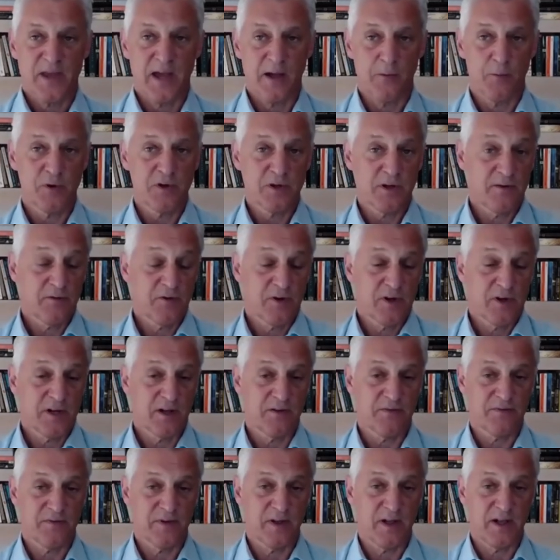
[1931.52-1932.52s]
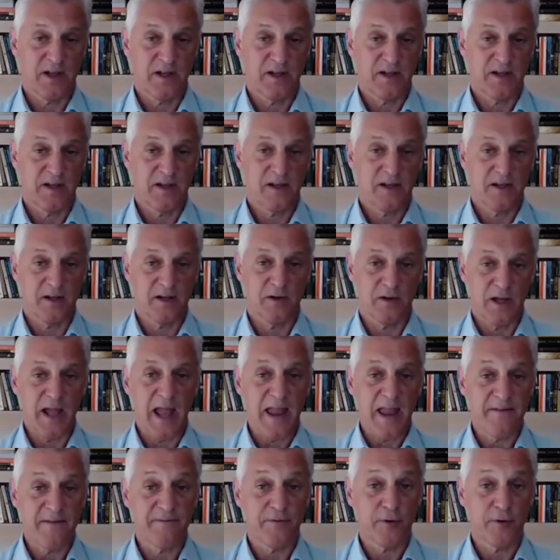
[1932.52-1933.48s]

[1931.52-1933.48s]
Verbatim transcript: and we're delivering a a, you know, a